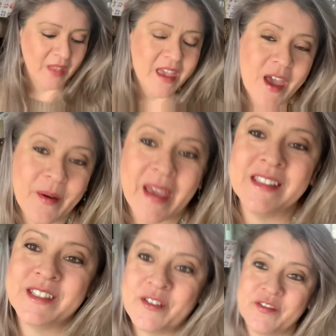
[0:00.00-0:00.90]
Okay,
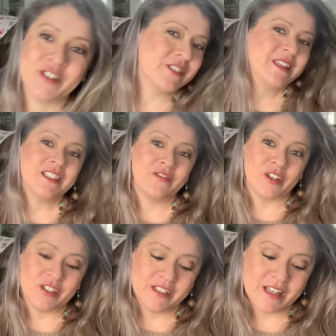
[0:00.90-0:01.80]
so first things
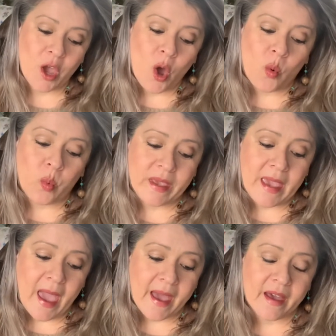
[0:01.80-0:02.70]
first, we
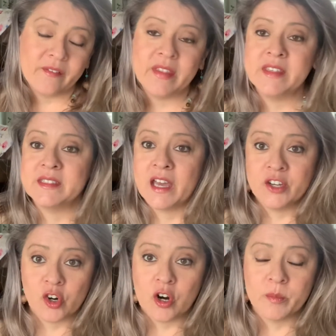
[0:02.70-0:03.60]
have this
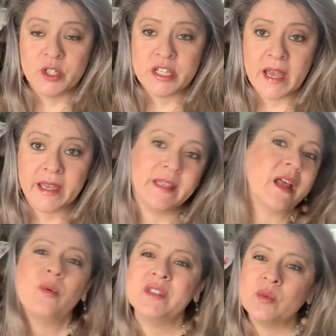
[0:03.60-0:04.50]
Under Armour jacket.
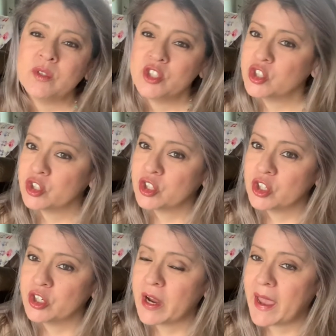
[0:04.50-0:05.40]
Now I wasn't really
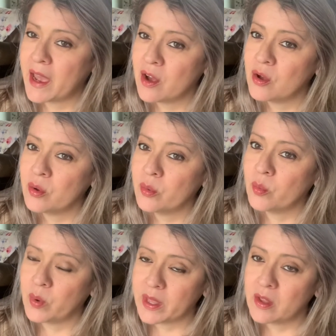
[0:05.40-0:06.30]
sure how
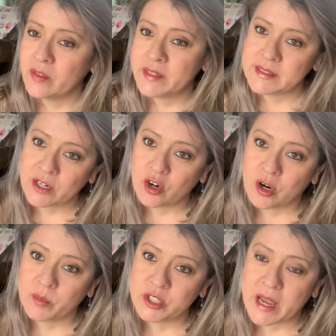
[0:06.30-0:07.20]
well this Under
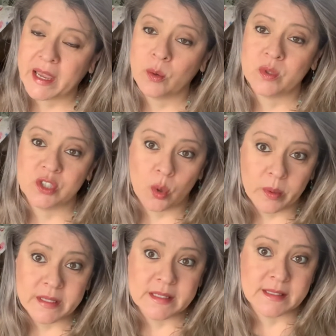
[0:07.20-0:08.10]
Armour jacket was
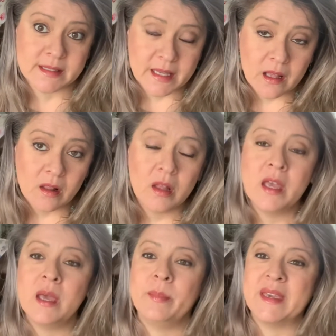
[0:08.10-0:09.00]
going to sell
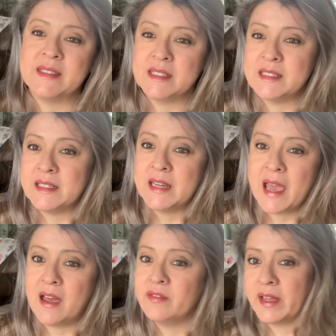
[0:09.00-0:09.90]
because it did
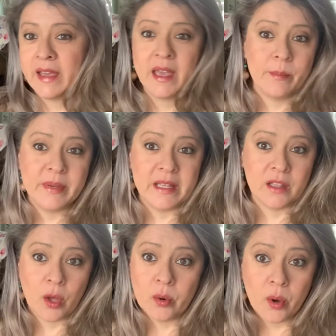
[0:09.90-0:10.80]
have like a company
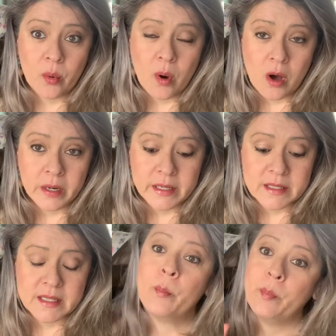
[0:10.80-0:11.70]
logo on it,
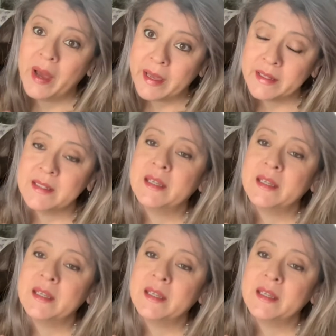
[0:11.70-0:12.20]
but